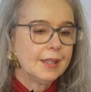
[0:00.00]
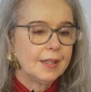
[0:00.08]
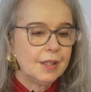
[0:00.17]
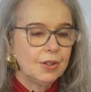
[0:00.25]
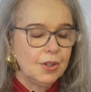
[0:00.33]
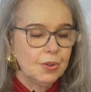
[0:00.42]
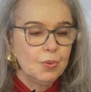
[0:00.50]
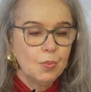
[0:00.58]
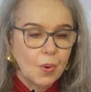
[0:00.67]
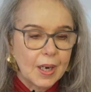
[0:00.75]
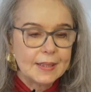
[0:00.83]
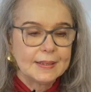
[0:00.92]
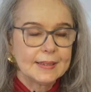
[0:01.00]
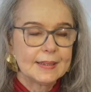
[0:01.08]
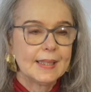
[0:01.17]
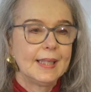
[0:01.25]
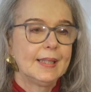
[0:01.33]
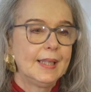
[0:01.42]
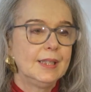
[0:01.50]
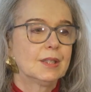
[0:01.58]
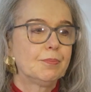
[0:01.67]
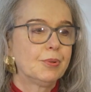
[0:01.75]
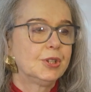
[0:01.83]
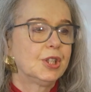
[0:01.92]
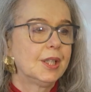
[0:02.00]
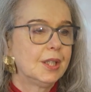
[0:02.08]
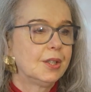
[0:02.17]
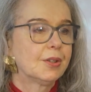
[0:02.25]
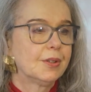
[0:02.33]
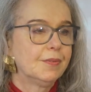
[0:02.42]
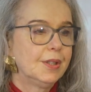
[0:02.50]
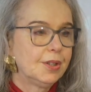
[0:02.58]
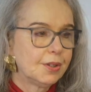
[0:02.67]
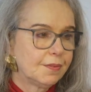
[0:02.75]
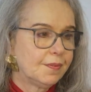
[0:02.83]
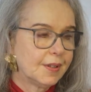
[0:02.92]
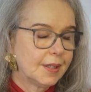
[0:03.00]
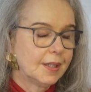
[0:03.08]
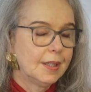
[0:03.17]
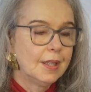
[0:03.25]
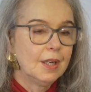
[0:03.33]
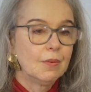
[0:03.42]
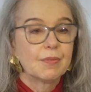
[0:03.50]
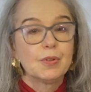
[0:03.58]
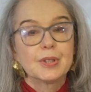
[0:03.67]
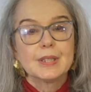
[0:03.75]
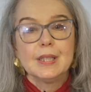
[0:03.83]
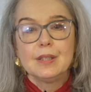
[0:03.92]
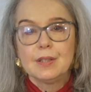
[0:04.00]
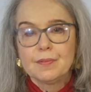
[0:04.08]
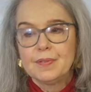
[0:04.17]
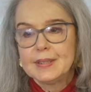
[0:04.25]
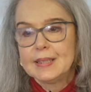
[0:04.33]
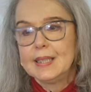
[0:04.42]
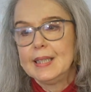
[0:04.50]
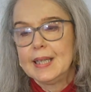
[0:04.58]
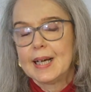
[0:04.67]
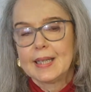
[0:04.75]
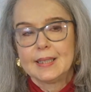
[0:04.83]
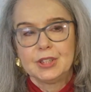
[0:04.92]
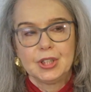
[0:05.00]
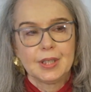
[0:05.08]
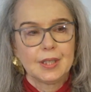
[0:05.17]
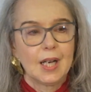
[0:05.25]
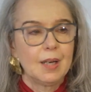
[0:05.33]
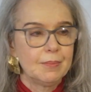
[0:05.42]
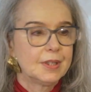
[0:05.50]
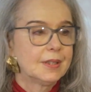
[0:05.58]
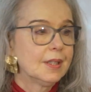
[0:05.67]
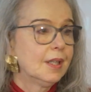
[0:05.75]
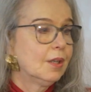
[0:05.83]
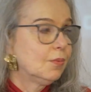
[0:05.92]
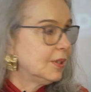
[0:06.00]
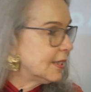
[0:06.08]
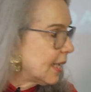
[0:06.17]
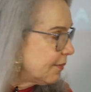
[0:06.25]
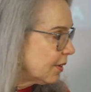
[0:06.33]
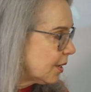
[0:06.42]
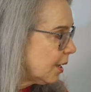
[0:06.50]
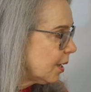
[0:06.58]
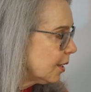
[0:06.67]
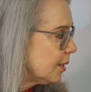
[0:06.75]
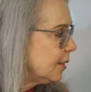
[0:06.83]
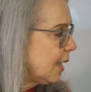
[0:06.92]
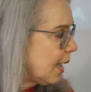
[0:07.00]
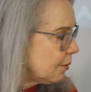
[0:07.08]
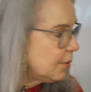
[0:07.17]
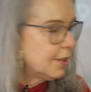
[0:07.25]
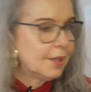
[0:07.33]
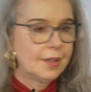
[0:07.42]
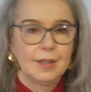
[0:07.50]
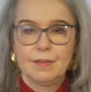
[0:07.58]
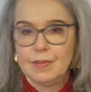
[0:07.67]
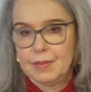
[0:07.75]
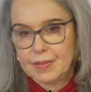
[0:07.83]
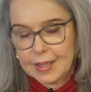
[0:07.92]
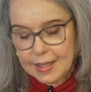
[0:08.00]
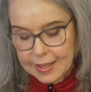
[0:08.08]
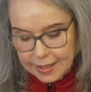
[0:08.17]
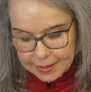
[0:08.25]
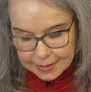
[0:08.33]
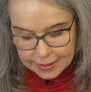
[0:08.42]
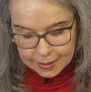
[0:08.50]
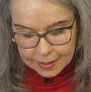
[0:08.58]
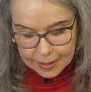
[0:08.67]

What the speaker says: you know, who want to say that he's a progenitor of Hindutva. Well, of course, Hindutva as an ideology comes with Savarkar, not with Vivekananda.